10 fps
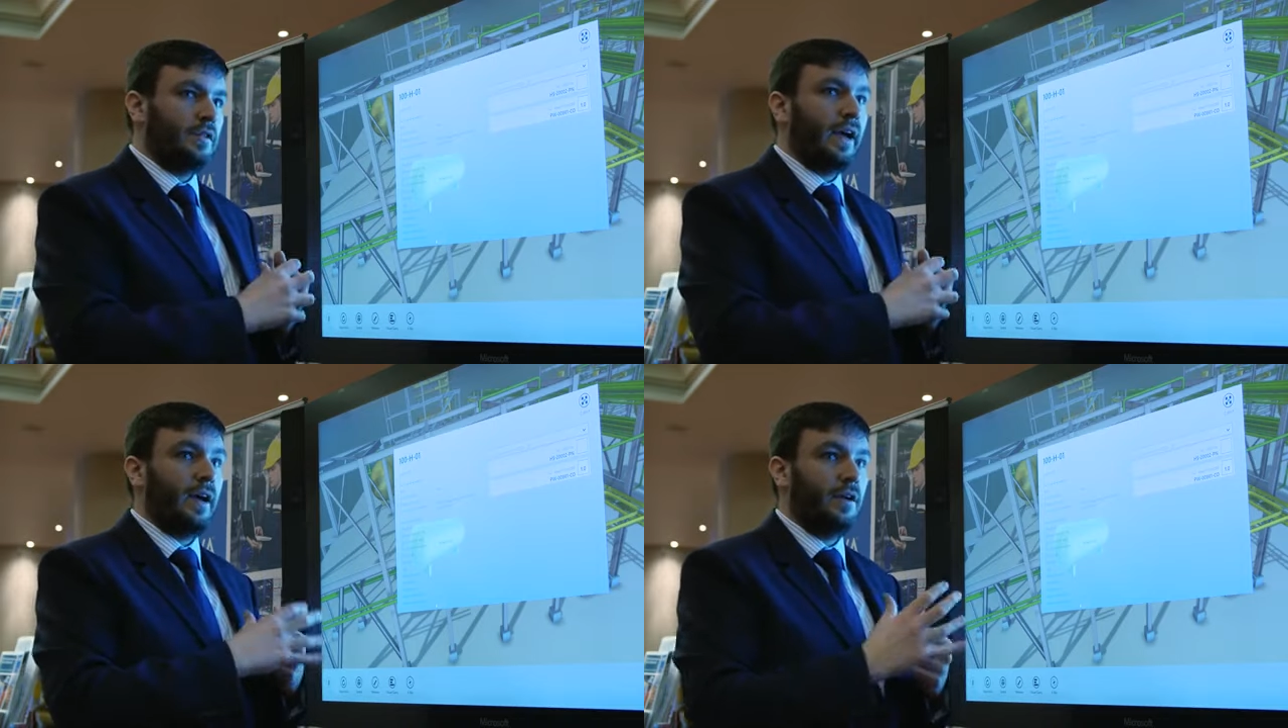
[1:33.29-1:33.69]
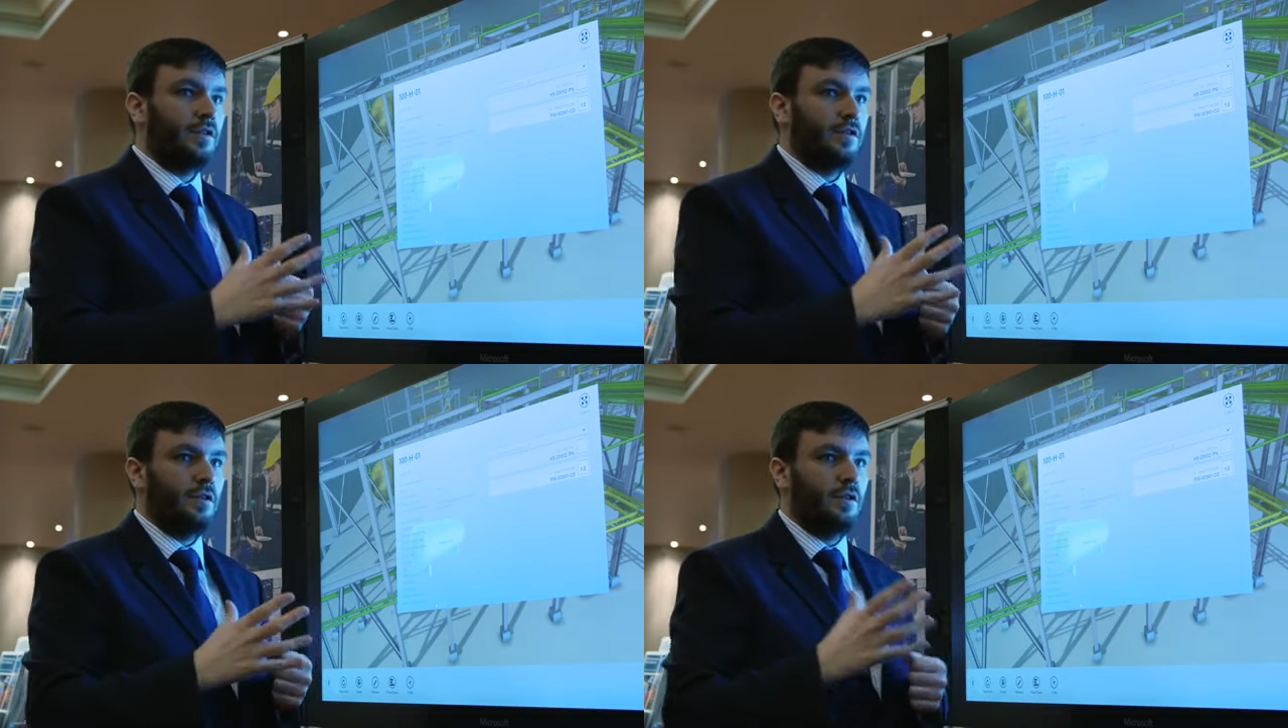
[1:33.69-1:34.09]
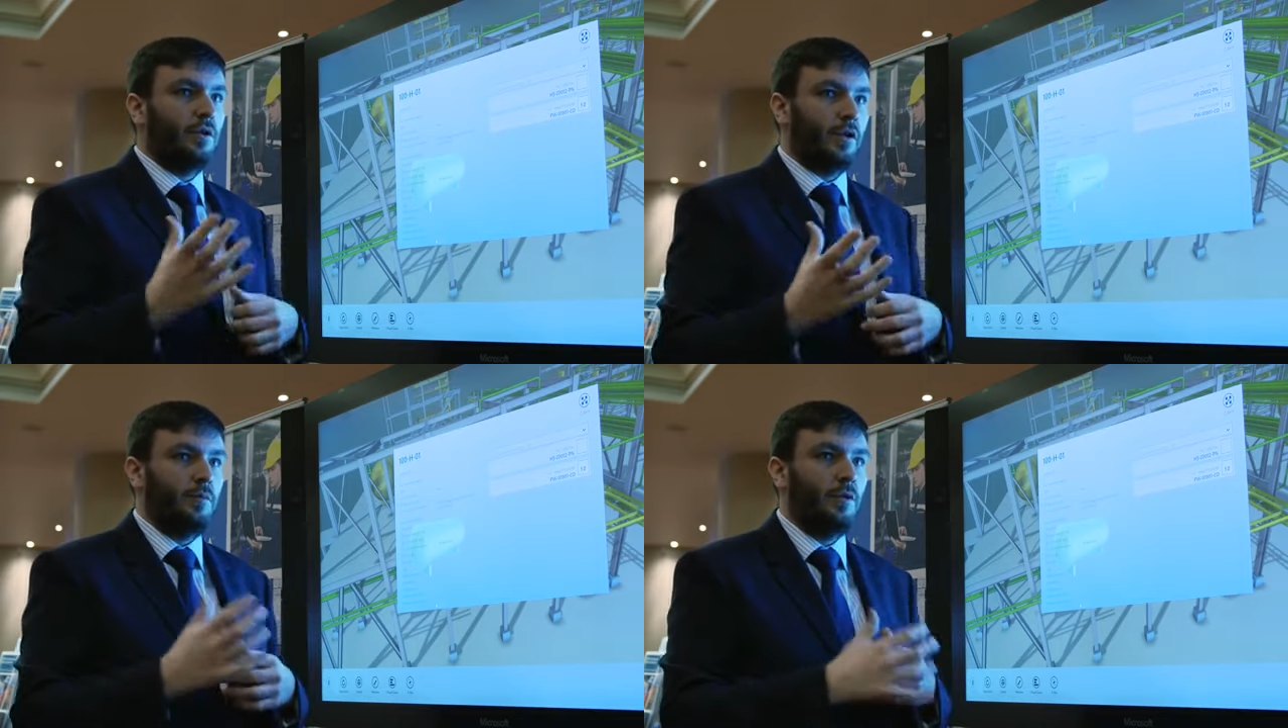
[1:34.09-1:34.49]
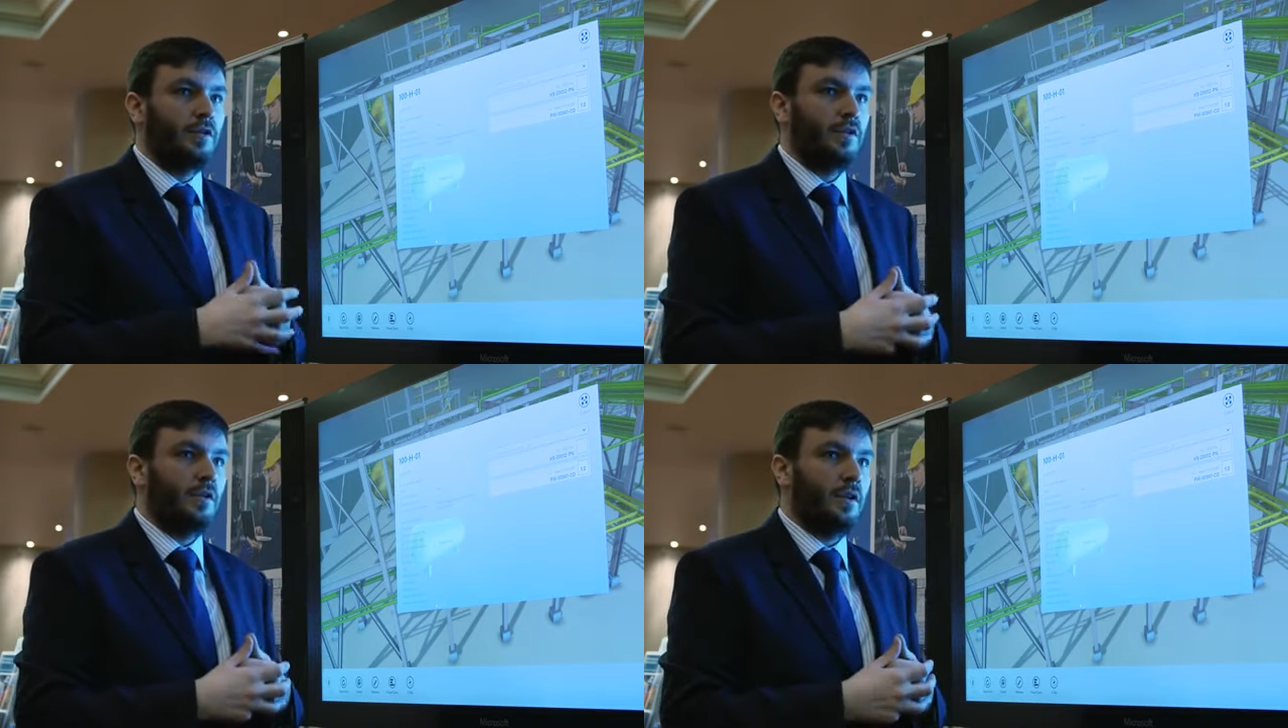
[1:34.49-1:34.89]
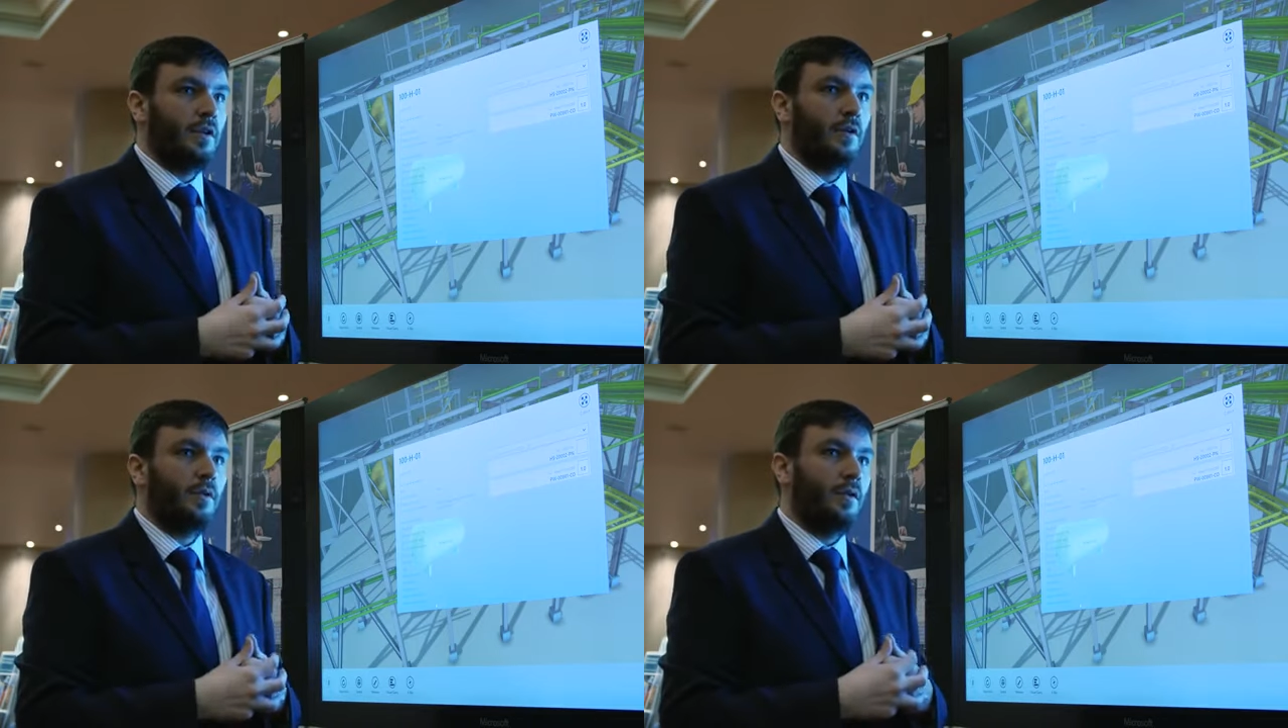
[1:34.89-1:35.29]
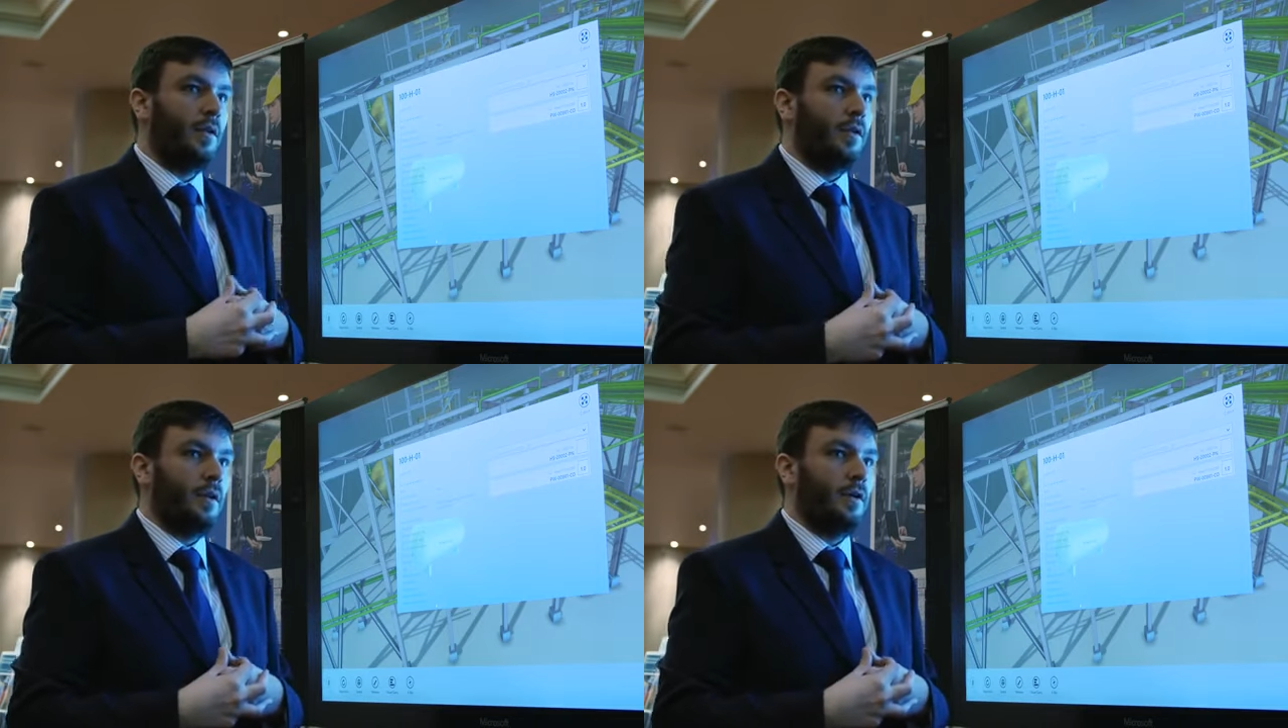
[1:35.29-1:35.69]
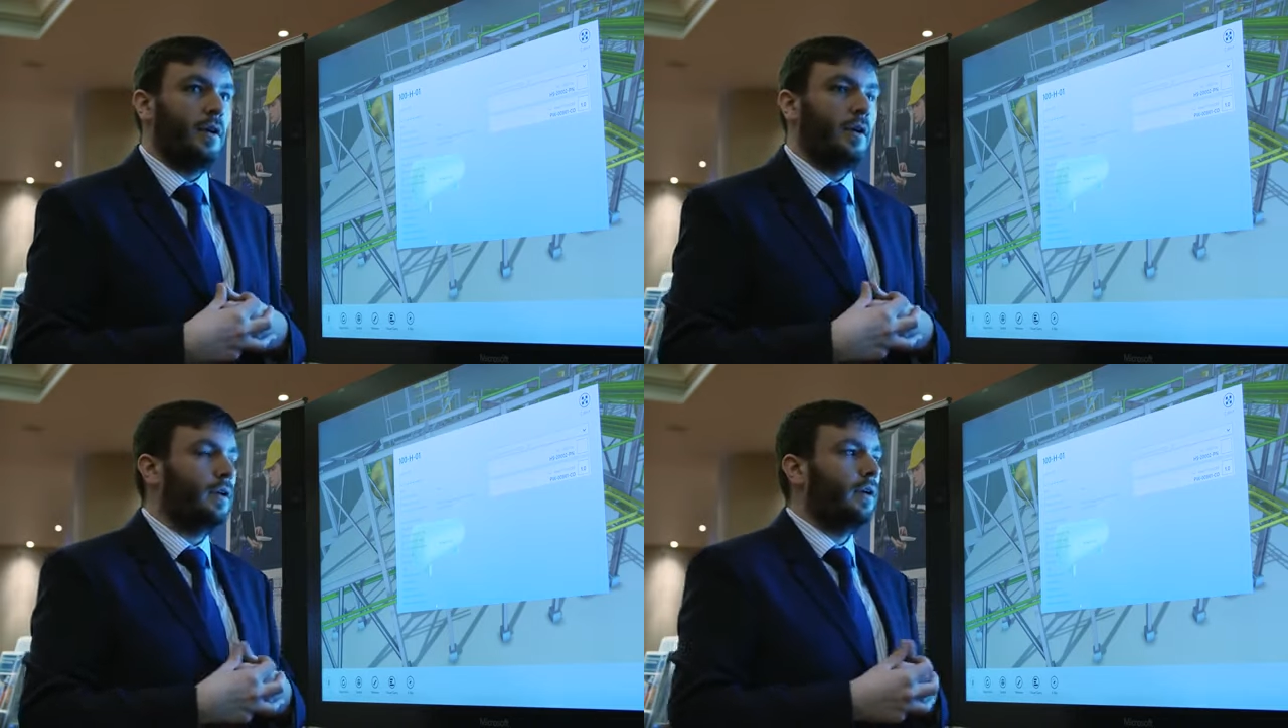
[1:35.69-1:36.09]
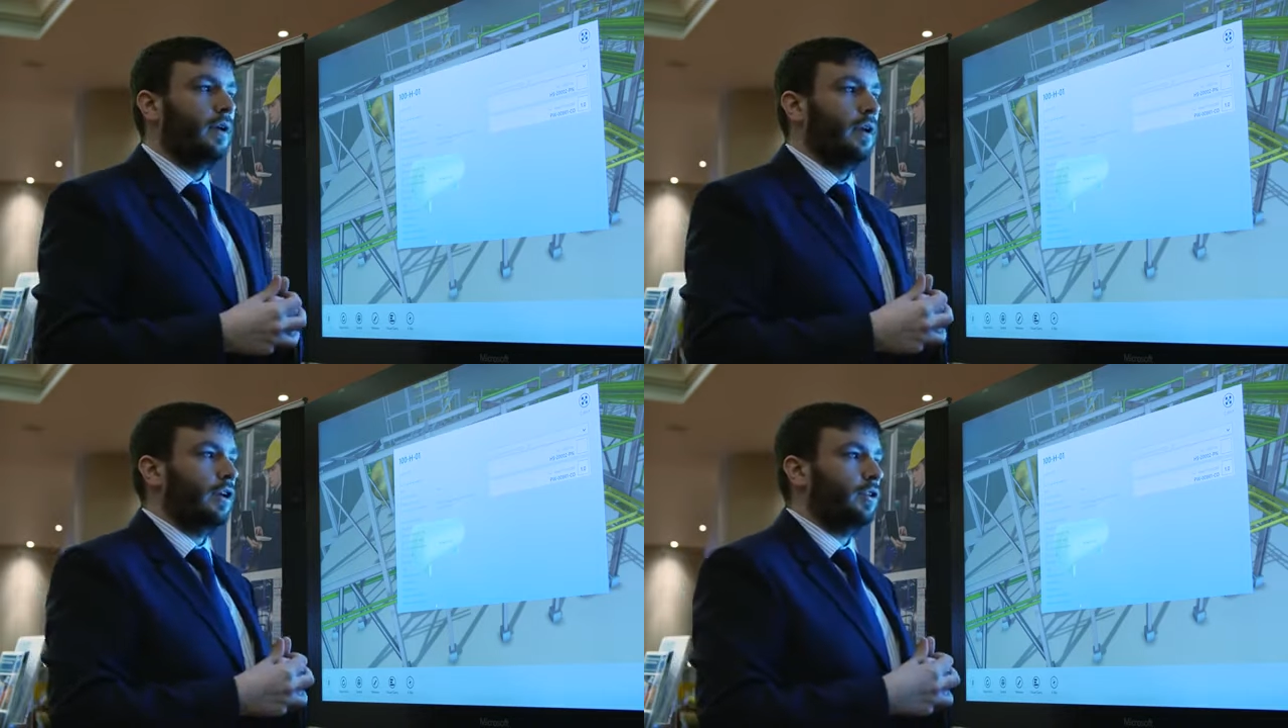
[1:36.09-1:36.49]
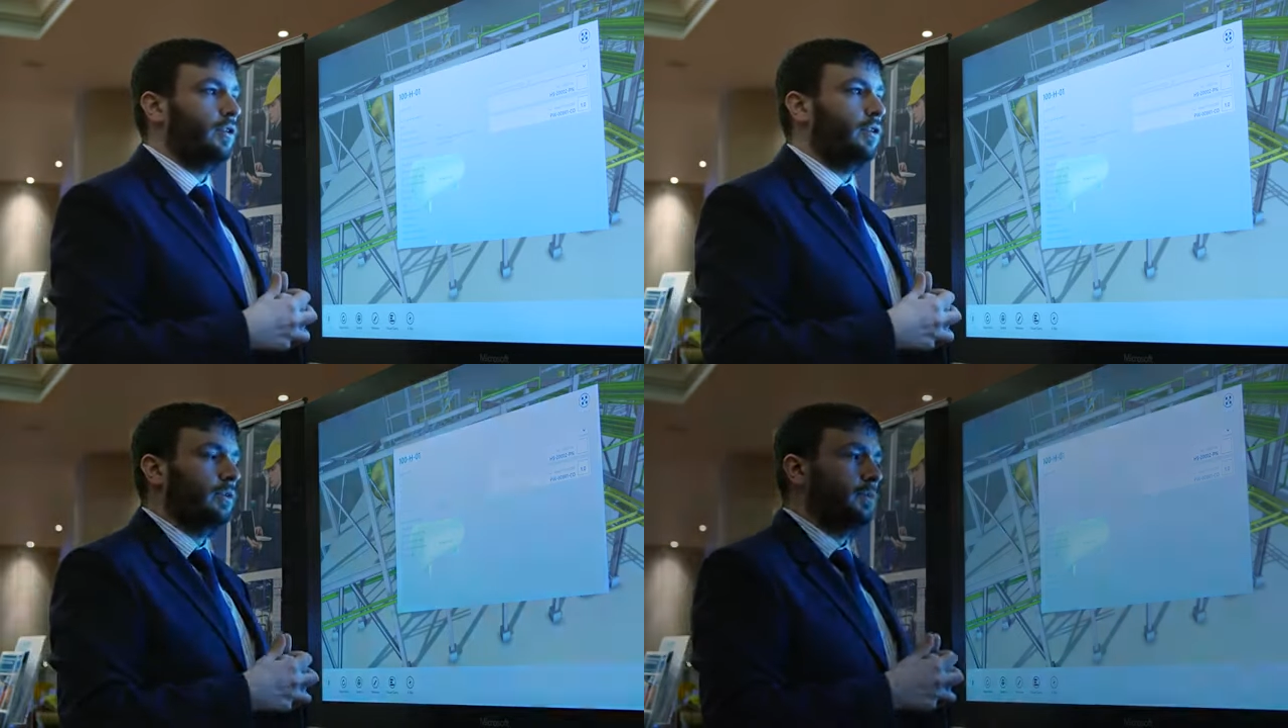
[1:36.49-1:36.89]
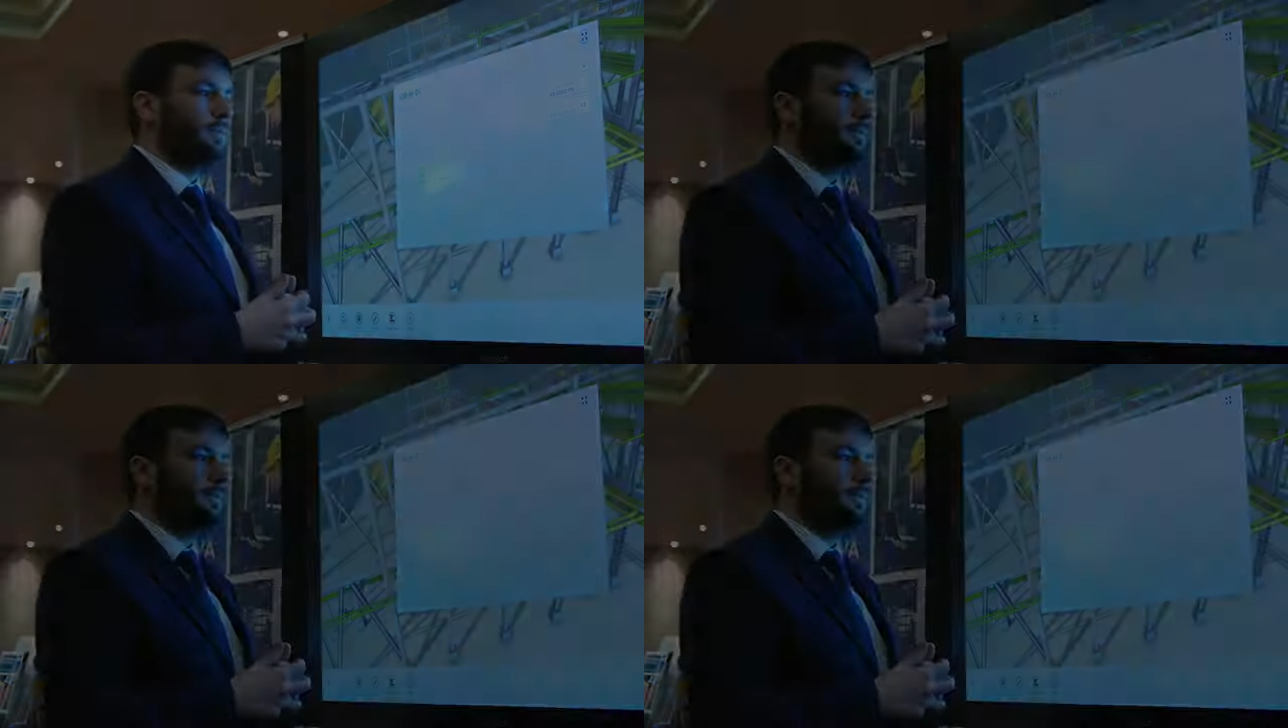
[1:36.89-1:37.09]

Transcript: tags to the documents that they're included on.